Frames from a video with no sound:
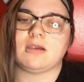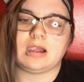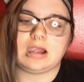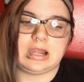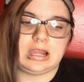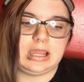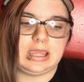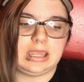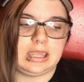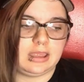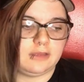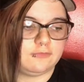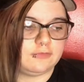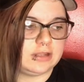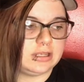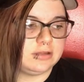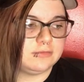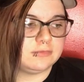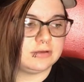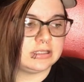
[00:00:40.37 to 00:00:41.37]
If
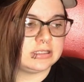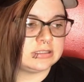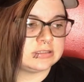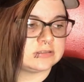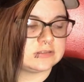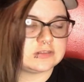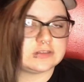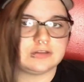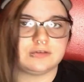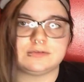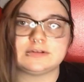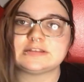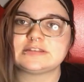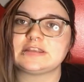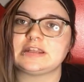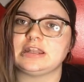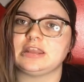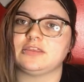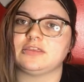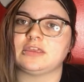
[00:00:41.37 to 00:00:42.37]
anyone's noticed
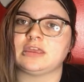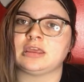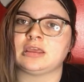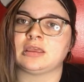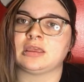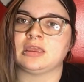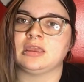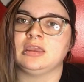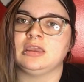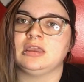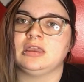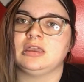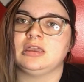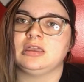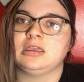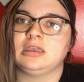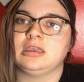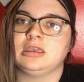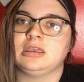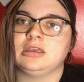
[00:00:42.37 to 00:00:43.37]
anything,
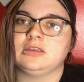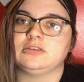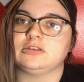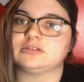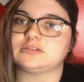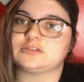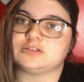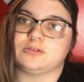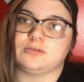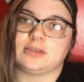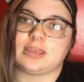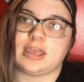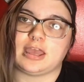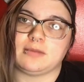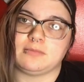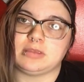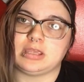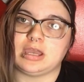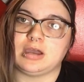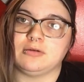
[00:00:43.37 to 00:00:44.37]
there's no cat
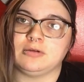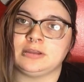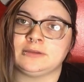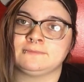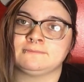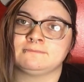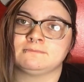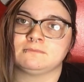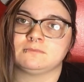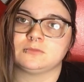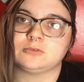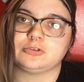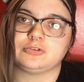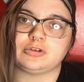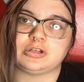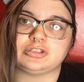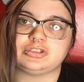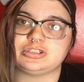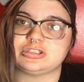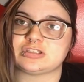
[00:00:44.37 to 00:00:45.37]
meowing.
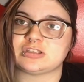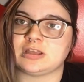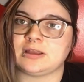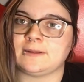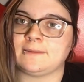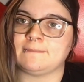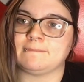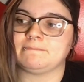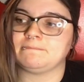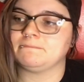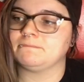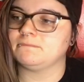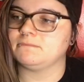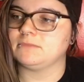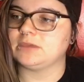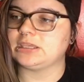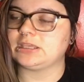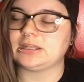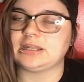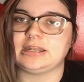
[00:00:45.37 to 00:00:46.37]
Crunch is not
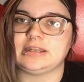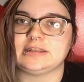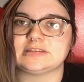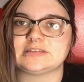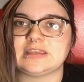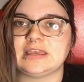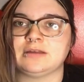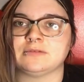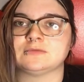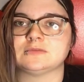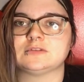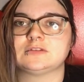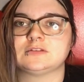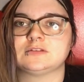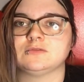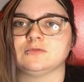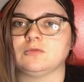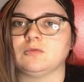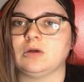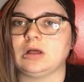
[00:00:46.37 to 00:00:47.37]
making any sounds.
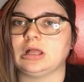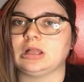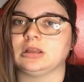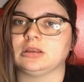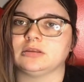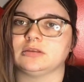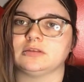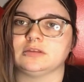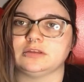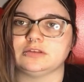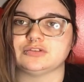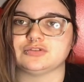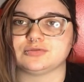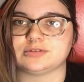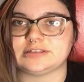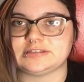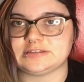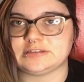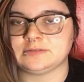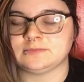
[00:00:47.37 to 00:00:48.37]
Well, there's a
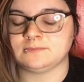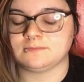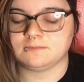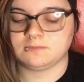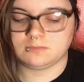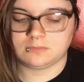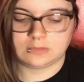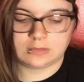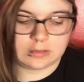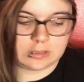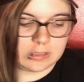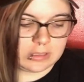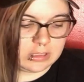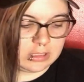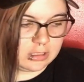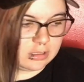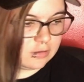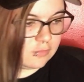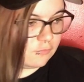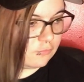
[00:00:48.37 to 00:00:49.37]
reason
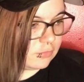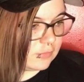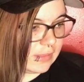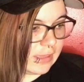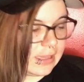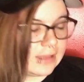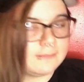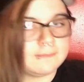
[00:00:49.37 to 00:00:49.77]
for that.